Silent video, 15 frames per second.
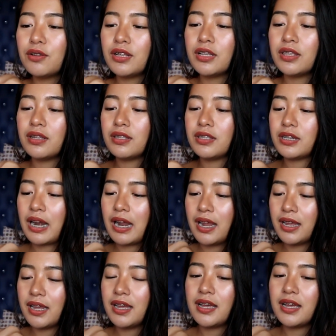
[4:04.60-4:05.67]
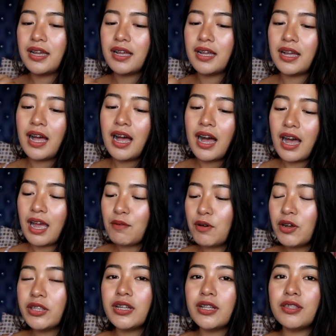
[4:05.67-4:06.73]
'to na-try. I
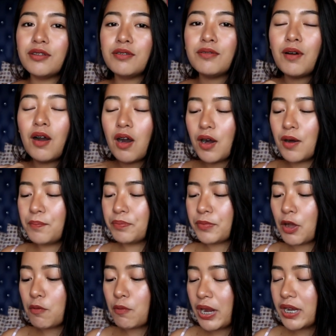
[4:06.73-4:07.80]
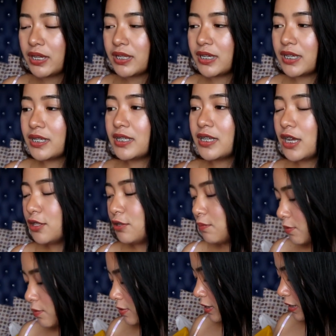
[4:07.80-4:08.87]
wanted to wear this
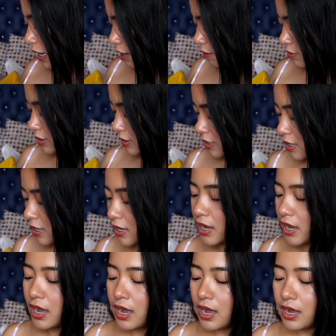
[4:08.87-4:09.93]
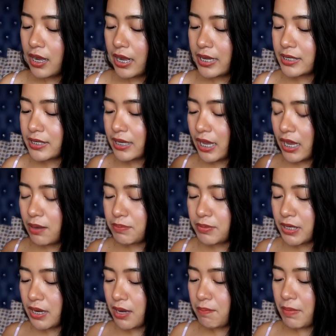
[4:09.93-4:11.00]
nung pumunta ako sa Escape
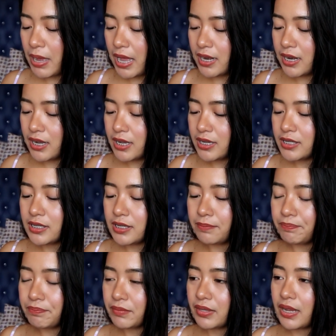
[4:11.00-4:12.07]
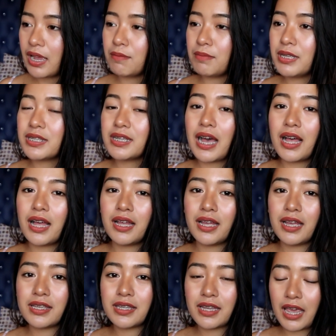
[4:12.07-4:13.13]
sa Palace. I mean, sa
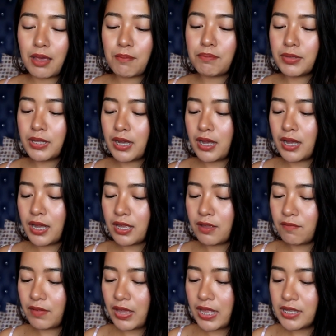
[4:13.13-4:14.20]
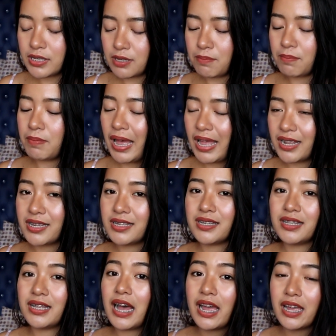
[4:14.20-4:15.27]
Escape na event sa
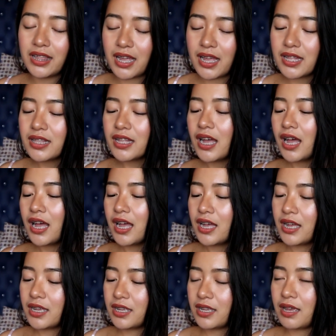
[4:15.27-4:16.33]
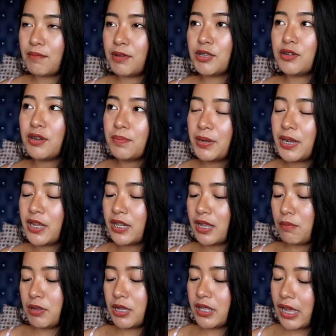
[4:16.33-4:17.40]
Palace sa The Island. I mean, yun na pala yung
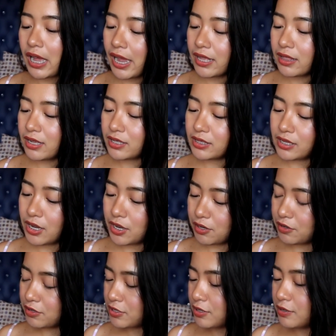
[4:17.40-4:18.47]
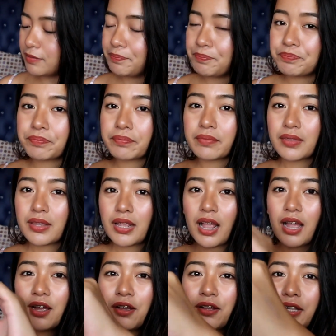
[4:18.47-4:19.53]
name niya, The Island ngayon. So,
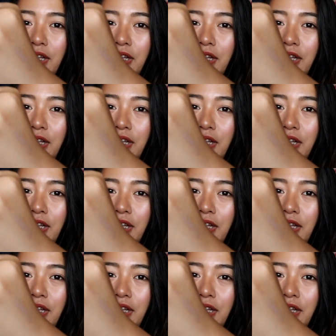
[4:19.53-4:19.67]
ayan.